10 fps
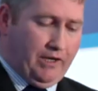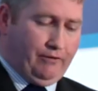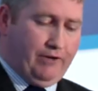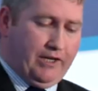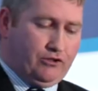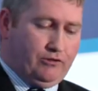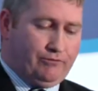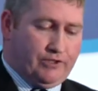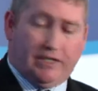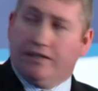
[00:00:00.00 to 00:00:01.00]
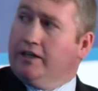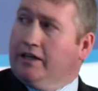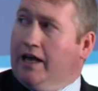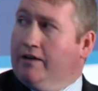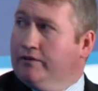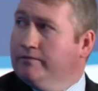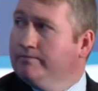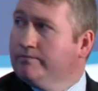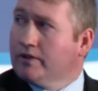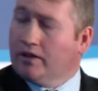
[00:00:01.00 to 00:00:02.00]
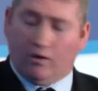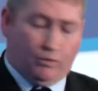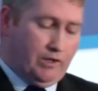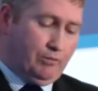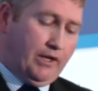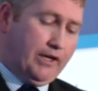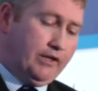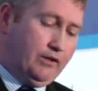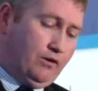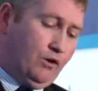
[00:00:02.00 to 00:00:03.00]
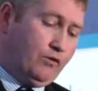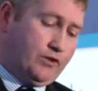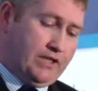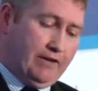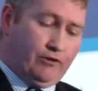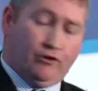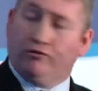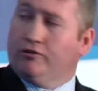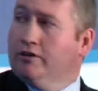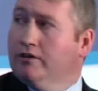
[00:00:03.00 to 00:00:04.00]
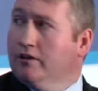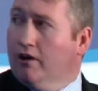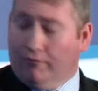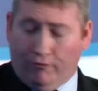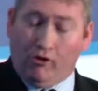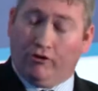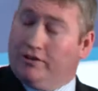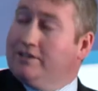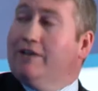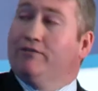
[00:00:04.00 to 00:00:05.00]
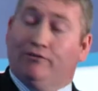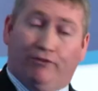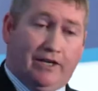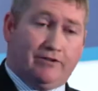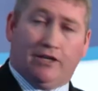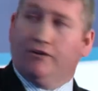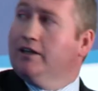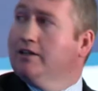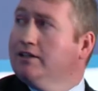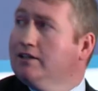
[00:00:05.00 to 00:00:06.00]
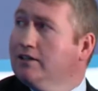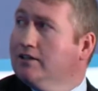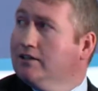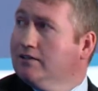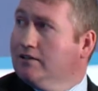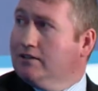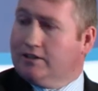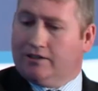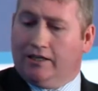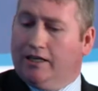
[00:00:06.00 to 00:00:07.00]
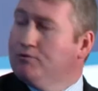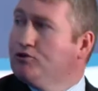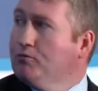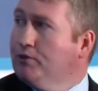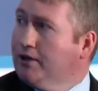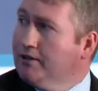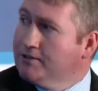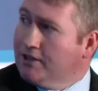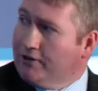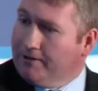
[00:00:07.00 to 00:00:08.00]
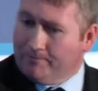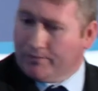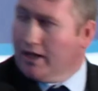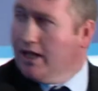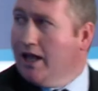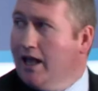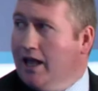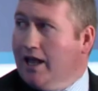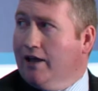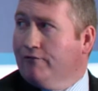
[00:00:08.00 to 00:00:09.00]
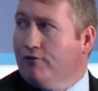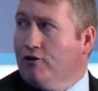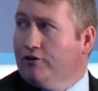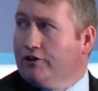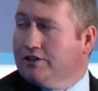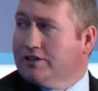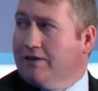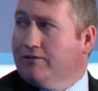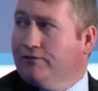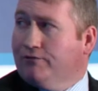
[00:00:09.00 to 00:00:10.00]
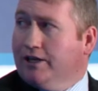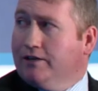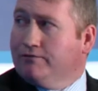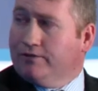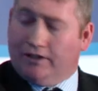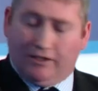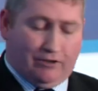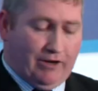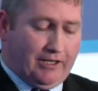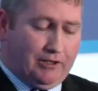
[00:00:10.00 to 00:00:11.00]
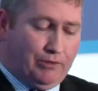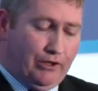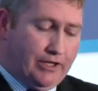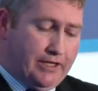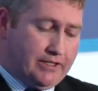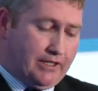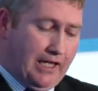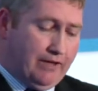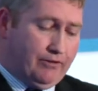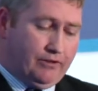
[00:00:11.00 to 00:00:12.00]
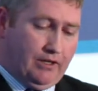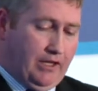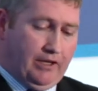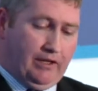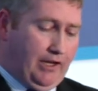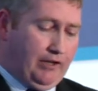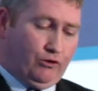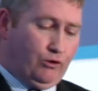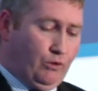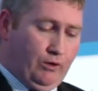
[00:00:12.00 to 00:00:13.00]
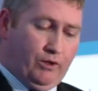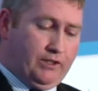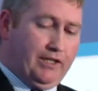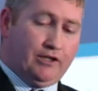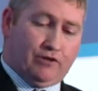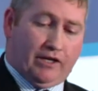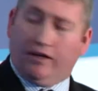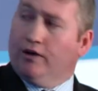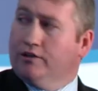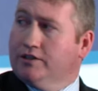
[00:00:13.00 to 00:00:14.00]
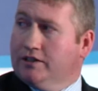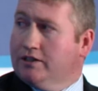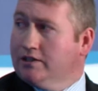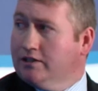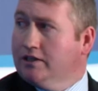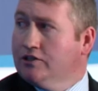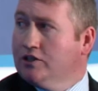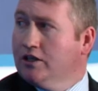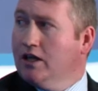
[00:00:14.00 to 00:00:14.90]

manufacturing facility in Cavan. We employ over 475, this thing keeps jumping on, 475 direct employees in Cavan. I don't know what the indirect count is at this stage.